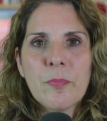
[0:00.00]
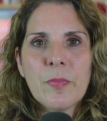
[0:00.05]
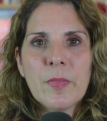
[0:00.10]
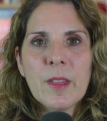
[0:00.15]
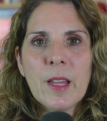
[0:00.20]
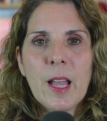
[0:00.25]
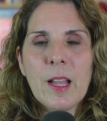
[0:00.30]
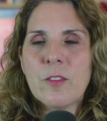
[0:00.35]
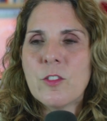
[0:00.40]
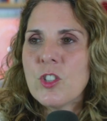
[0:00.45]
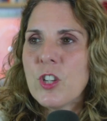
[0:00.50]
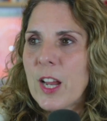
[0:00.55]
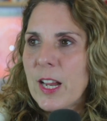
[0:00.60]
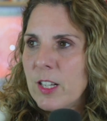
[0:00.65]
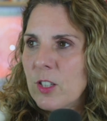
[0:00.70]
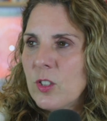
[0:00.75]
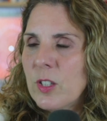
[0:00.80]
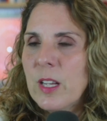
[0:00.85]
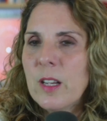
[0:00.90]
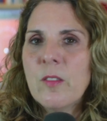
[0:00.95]

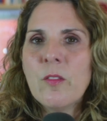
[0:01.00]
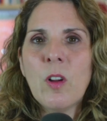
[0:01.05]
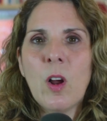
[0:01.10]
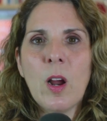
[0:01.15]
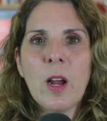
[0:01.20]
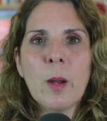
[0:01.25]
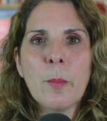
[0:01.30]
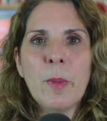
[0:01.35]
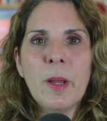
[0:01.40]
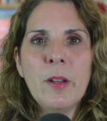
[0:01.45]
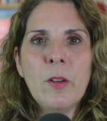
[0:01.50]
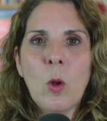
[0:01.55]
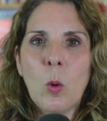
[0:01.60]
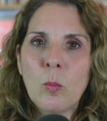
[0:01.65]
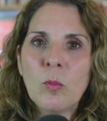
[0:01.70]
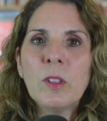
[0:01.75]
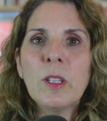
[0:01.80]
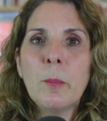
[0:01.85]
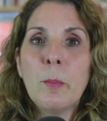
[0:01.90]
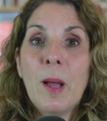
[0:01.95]

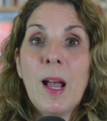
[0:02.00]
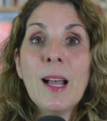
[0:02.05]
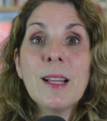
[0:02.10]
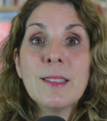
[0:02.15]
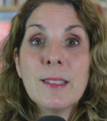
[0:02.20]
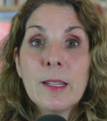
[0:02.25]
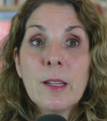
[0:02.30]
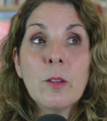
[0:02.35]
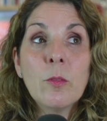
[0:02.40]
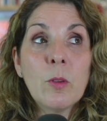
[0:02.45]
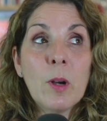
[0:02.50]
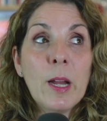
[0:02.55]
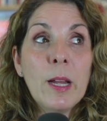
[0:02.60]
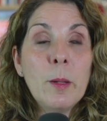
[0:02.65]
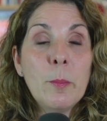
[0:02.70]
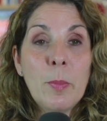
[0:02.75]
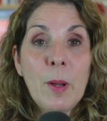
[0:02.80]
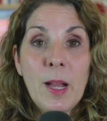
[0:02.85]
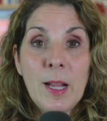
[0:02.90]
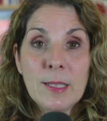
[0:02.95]
Hopefully positive,
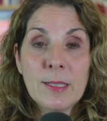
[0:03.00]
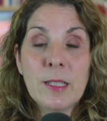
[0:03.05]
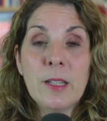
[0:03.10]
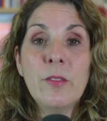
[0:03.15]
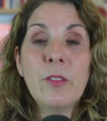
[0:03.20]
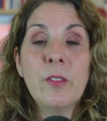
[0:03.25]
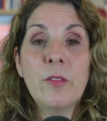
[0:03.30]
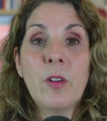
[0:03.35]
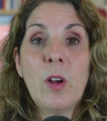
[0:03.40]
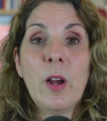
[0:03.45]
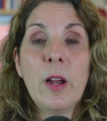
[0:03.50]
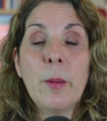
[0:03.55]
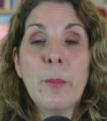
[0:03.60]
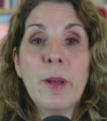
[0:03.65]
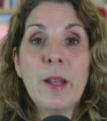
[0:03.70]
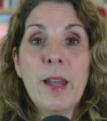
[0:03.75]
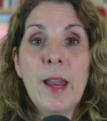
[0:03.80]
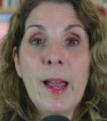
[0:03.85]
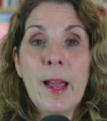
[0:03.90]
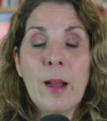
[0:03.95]
right? Positive
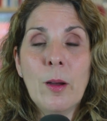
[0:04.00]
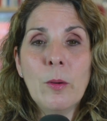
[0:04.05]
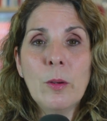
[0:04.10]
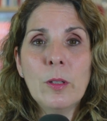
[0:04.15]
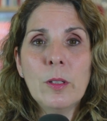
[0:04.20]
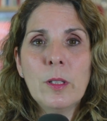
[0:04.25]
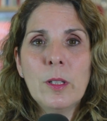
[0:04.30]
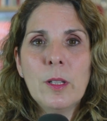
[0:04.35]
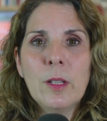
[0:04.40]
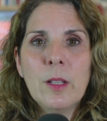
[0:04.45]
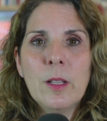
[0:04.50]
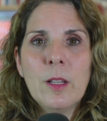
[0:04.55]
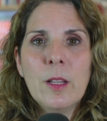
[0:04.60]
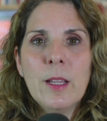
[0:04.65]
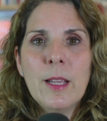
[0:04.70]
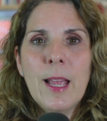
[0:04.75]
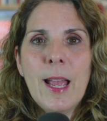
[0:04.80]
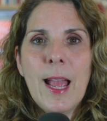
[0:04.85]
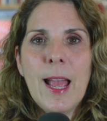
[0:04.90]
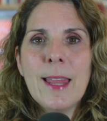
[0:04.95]
environment now.
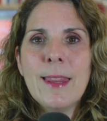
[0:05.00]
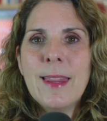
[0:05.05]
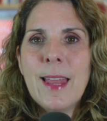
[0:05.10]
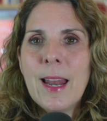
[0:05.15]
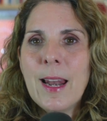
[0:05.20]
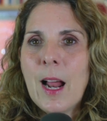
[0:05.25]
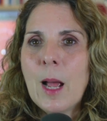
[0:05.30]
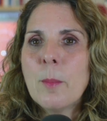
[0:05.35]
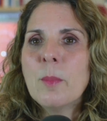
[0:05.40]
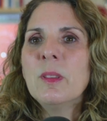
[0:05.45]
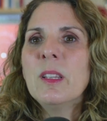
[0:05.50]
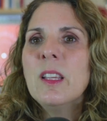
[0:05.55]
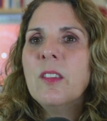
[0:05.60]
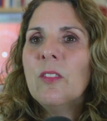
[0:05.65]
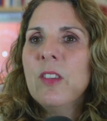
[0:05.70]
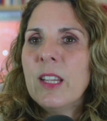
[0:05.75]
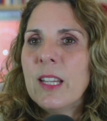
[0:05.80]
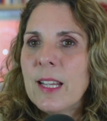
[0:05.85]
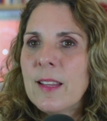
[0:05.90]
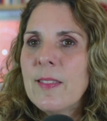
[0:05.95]
And then I'm
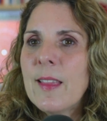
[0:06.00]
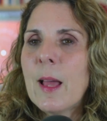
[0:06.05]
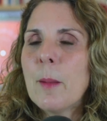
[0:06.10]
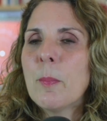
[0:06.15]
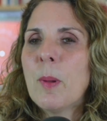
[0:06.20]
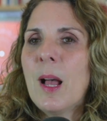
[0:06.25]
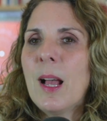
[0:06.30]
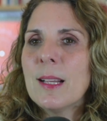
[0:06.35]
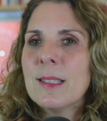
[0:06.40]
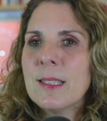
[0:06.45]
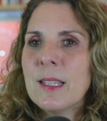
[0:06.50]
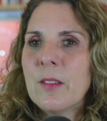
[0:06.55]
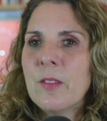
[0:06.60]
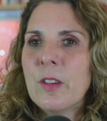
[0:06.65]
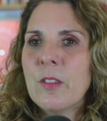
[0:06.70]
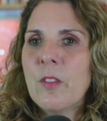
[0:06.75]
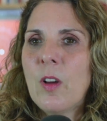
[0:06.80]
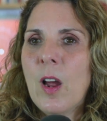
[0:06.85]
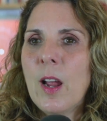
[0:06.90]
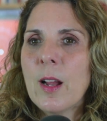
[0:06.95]
living in that positive
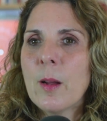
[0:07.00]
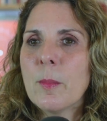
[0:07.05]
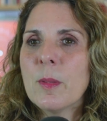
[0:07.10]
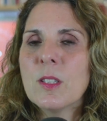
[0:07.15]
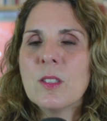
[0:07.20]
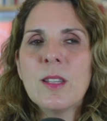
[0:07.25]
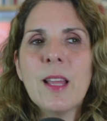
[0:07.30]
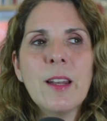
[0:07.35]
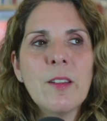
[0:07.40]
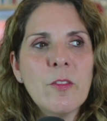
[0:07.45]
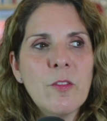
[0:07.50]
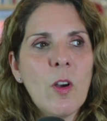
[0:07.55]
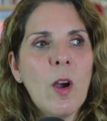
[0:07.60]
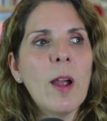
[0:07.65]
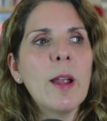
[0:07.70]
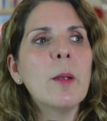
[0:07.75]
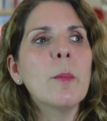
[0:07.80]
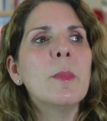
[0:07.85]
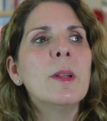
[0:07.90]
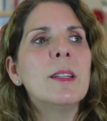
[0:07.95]
environment. So that
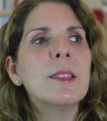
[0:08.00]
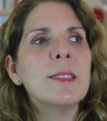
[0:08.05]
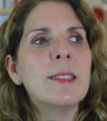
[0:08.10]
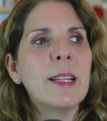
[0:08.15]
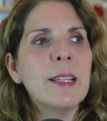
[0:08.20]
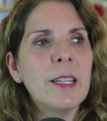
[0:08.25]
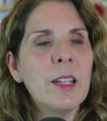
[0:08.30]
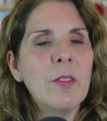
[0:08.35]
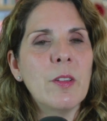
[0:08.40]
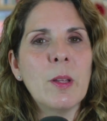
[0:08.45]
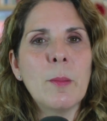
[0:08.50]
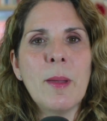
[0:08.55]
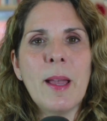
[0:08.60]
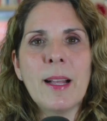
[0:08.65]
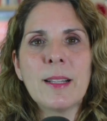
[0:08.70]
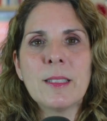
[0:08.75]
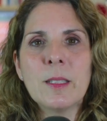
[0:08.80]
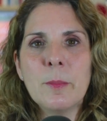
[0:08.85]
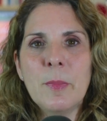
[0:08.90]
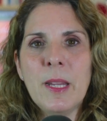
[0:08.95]
environment is then giving
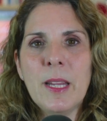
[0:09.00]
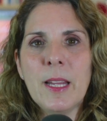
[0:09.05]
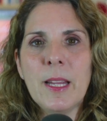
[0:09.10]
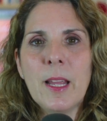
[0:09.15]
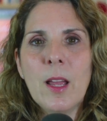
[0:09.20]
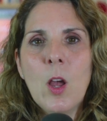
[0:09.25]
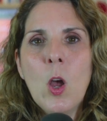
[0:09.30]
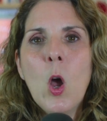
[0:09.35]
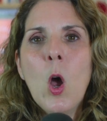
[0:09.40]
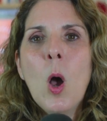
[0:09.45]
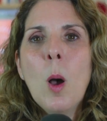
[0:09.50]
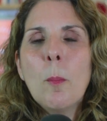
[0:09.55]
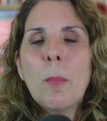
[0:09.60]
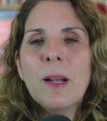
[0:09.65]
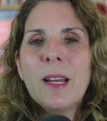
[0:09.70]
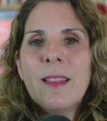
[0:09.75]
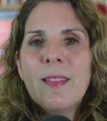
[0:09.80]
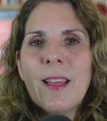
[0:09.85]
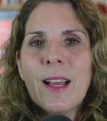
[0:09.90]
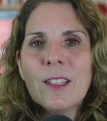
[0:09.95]
back to me. But
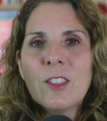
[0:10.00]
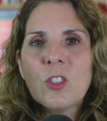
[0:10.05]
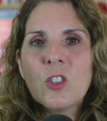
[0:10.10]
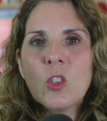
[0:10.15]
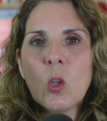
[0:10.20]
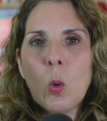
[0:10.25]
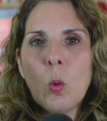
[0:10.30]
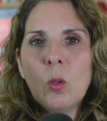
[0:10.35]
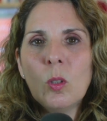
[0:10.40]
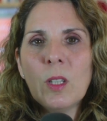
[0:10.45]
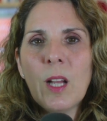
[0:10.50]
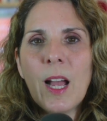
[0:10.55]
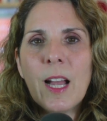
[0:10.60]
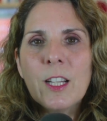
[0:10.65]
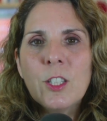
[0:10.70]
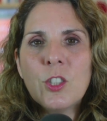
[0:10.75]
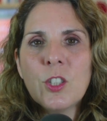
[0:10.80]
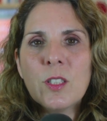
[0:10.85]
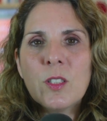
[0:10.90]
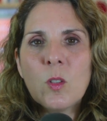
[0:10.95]
in that soul
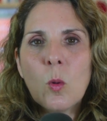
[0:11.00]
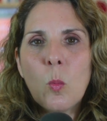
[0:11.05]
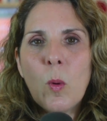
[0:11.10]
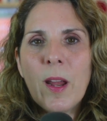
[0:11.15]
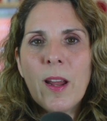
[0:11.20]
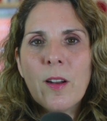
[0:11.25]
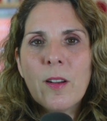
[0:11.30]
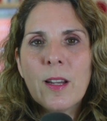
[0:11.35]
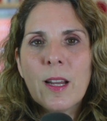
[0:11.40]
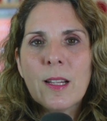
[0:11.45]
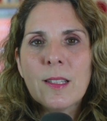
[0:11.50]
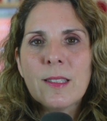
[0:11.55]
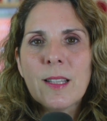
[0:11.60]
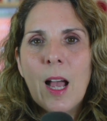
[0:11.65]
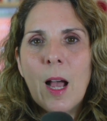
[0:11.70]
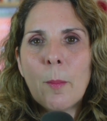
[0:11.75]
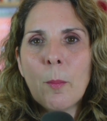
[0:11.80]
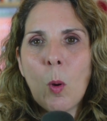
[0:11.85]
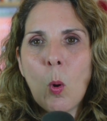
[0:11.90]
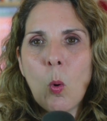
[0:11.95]
conscious awareness,
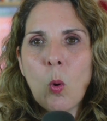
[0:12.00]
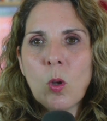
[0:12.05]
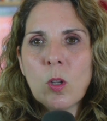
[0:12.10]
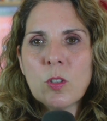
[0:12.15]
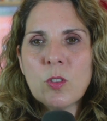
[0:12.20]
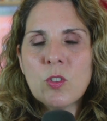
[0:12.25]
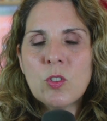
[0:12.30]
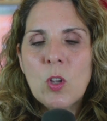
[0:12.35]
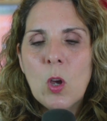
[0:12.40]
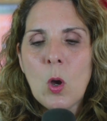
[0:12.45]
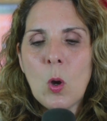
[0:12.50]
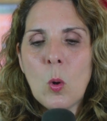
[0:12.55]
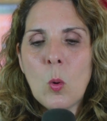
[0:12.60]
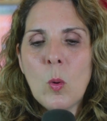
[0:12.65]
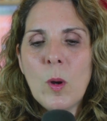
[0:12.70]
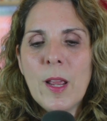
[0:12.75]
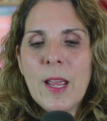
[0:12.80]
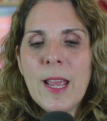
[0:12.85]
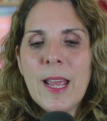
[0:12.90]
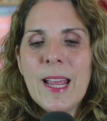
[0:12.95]
I'm also
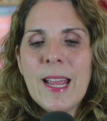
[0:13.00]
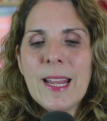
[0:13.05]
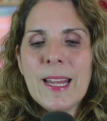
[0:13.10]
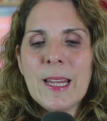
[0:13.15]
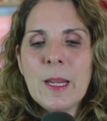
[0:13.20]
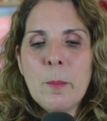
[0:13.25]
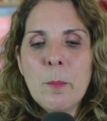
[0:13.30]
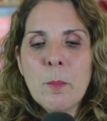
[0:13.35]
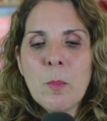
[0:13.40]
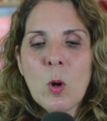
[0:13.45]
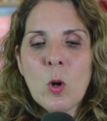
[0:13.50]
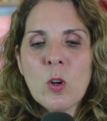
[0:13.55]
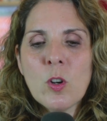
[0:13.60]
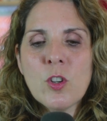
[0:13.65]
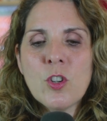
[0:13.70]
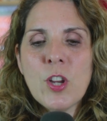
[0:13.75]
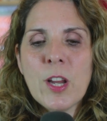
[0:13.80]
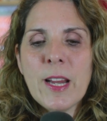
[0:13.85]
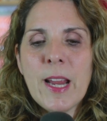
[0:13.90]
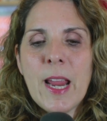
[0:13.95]

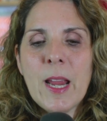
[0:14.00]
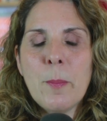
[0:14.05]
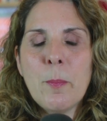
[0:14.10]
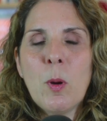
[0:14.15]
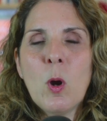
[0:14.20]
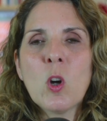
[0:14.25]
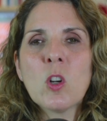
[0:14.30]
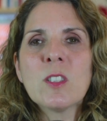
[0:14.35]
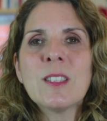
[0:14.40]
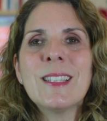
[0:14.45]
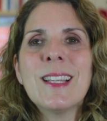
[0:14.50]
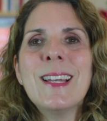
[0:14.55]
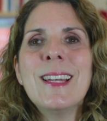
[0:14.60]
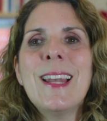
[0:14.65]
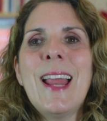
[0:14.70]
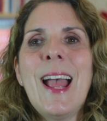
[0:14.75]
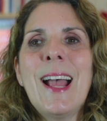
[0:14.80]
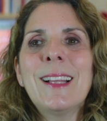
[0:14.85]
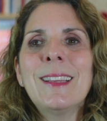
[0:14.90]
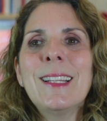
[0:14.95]
emerging a
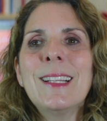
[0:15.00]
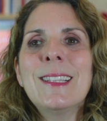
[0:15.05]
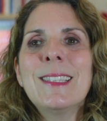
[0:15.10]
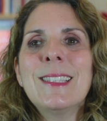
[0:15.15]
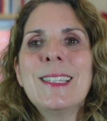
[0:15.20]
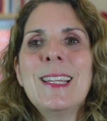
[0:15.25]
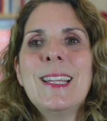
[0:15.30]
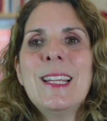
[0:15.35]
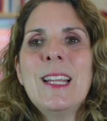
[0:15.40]
personality